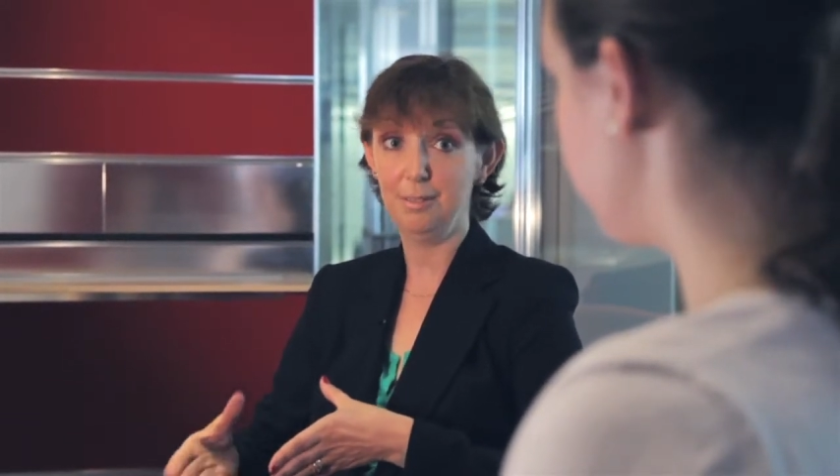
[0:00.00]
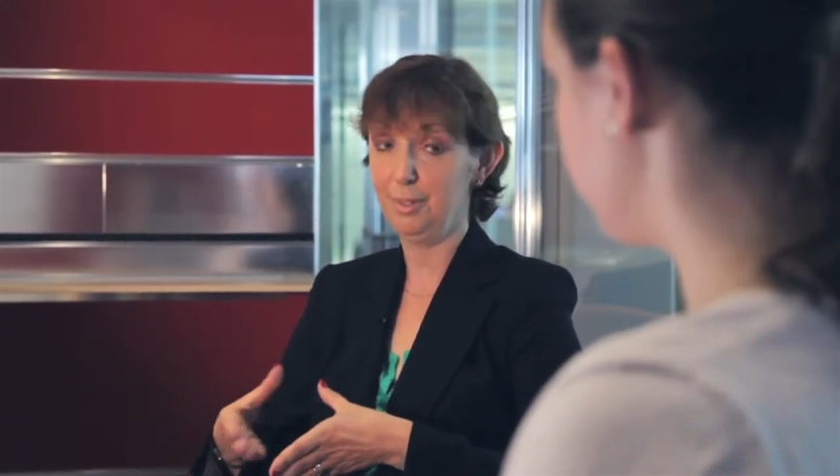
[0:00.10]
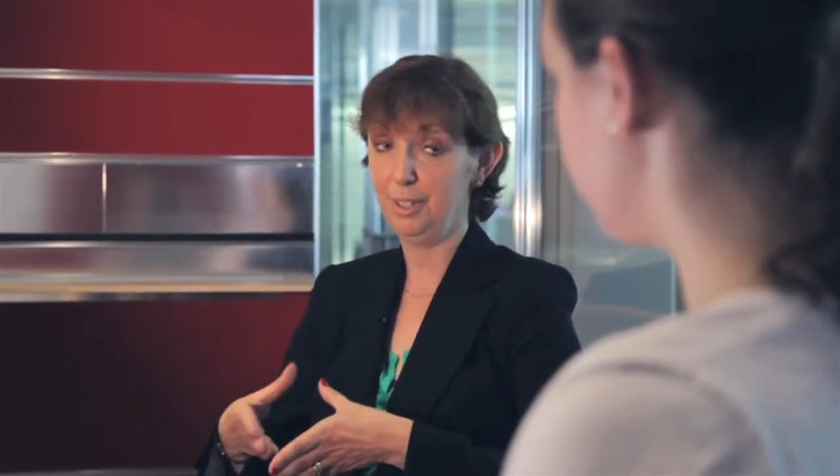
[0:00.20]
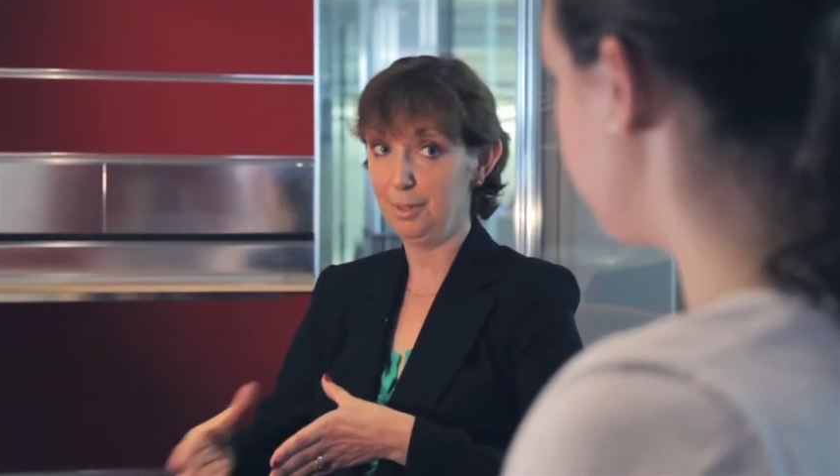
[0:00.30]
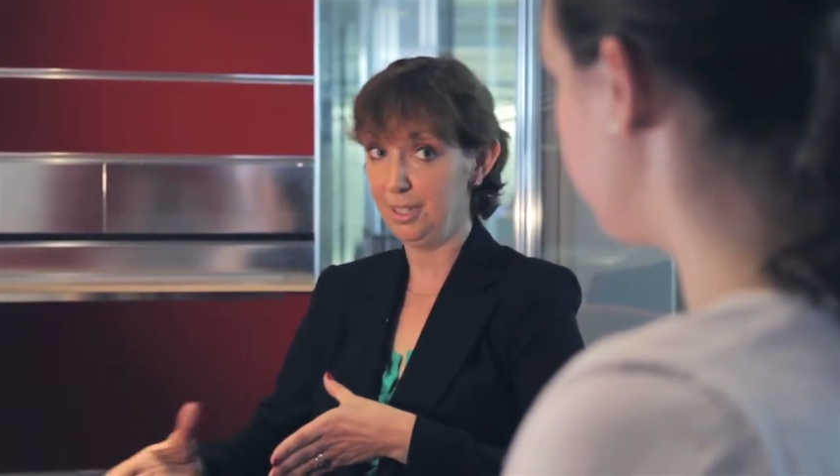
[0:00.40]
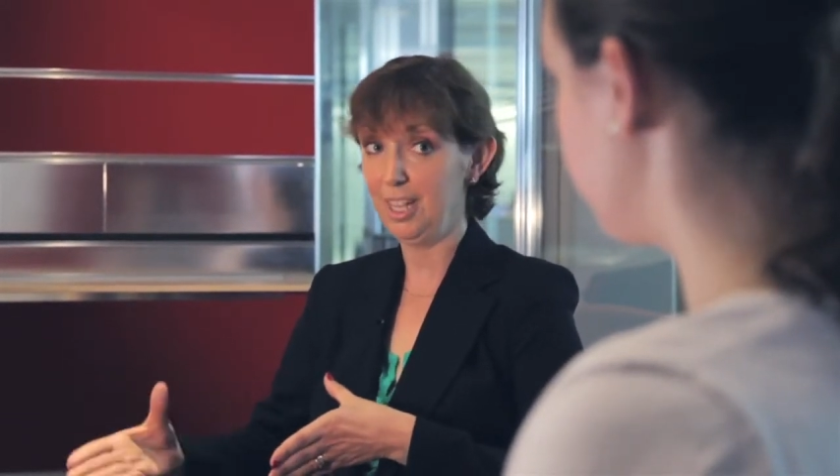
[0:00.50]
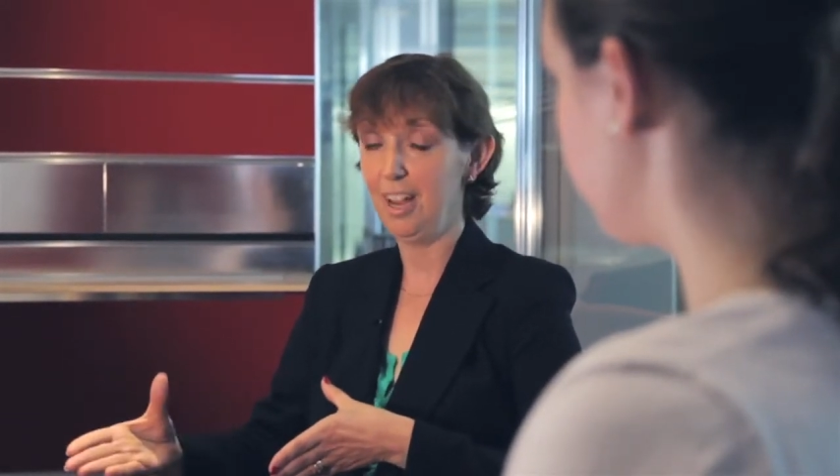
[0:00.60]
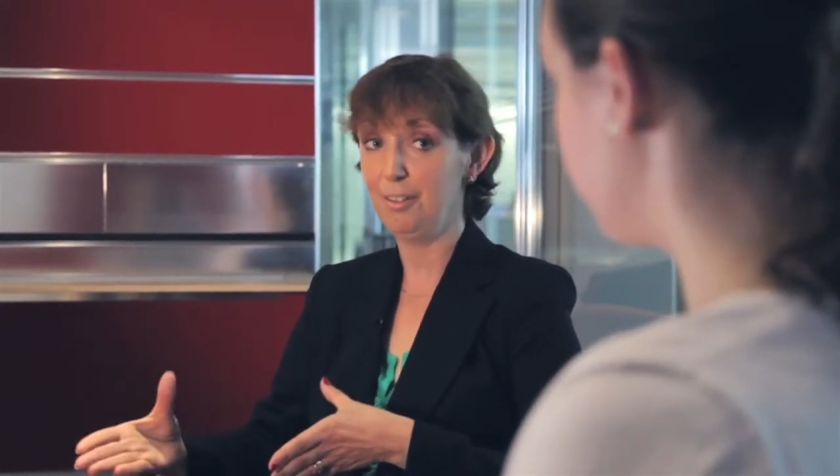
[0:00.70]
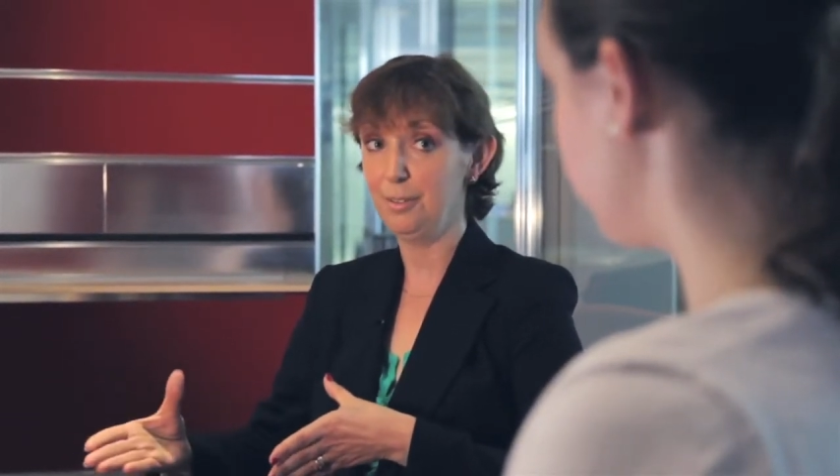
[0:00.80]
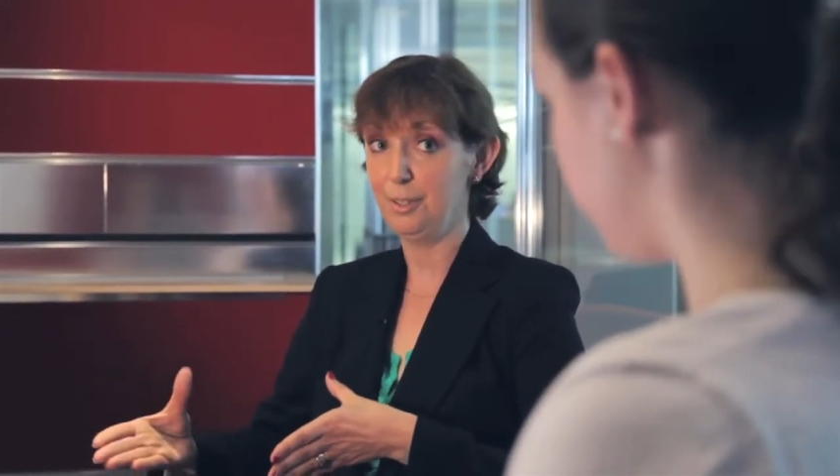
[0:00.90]
and we're going to
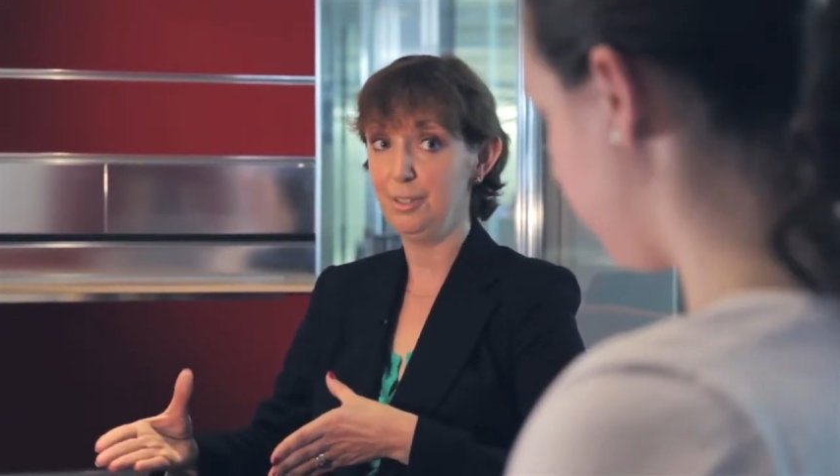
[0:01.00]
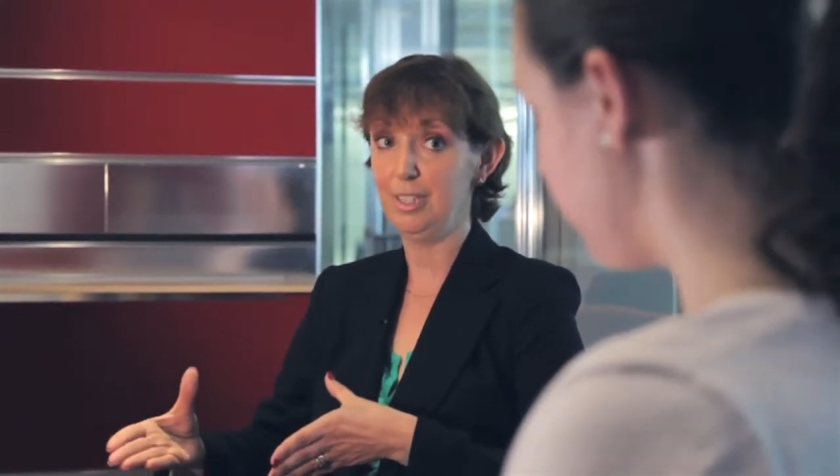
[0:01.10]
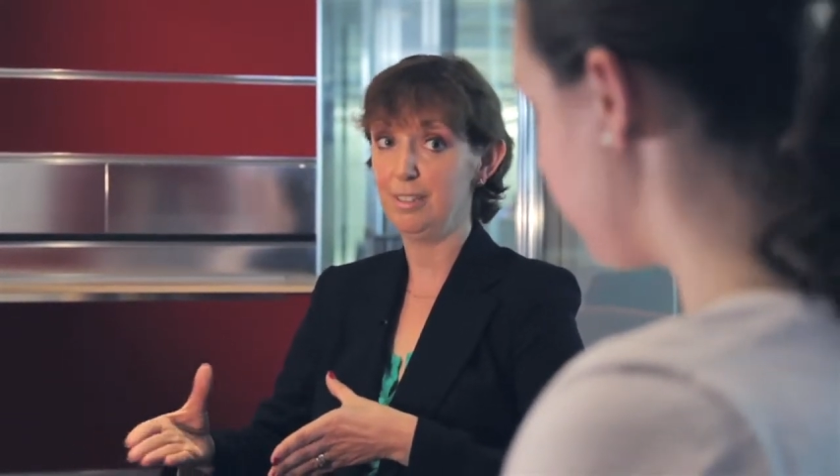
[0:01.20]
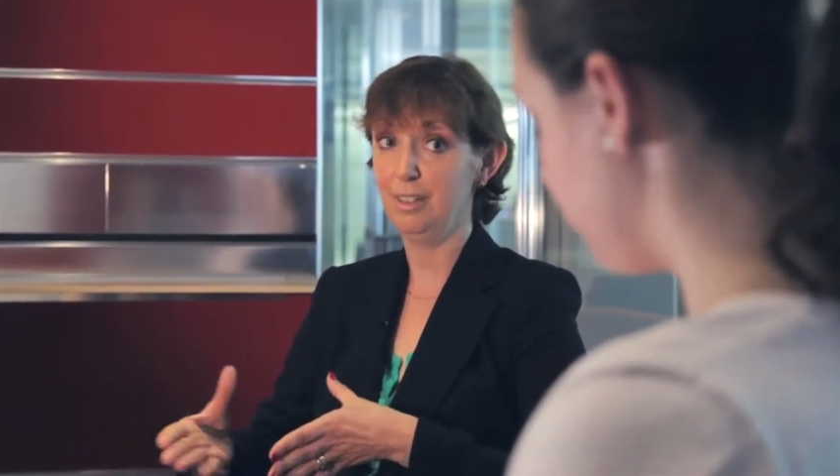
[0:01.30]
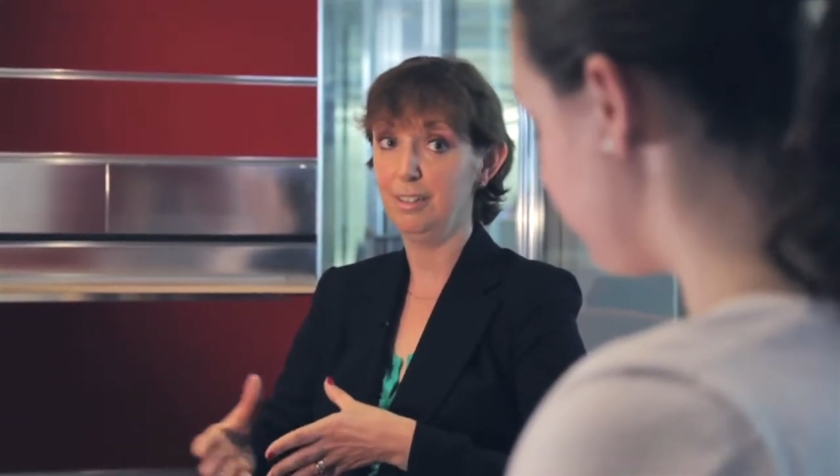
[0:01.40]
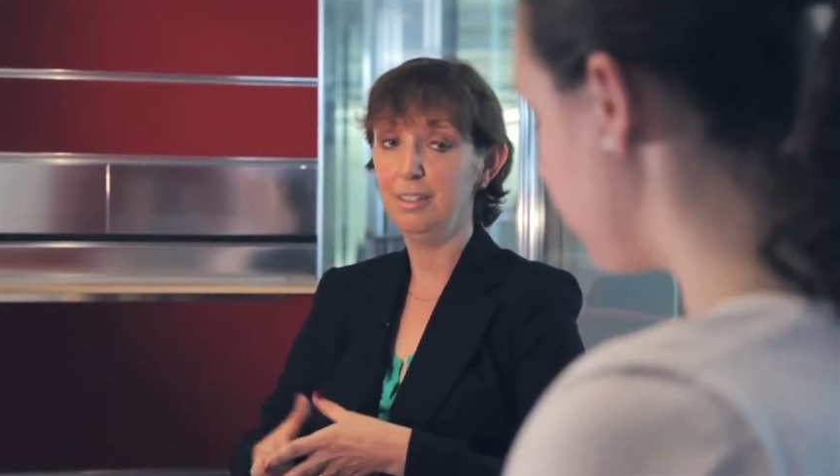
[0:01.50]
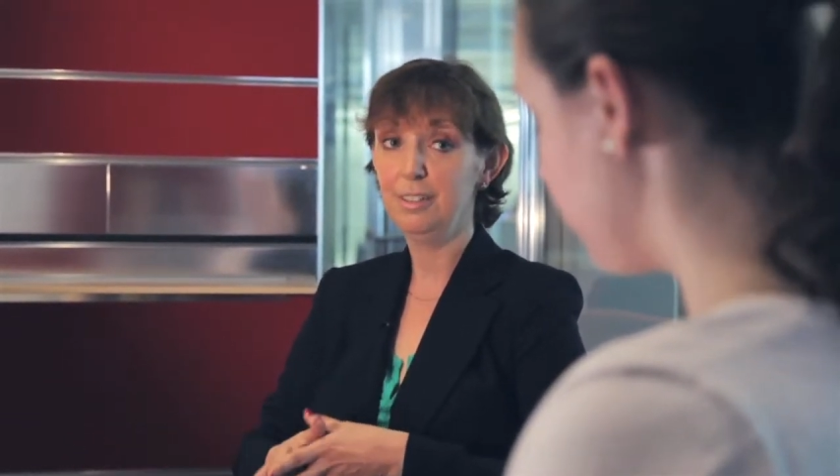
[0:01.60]
carry on doing so.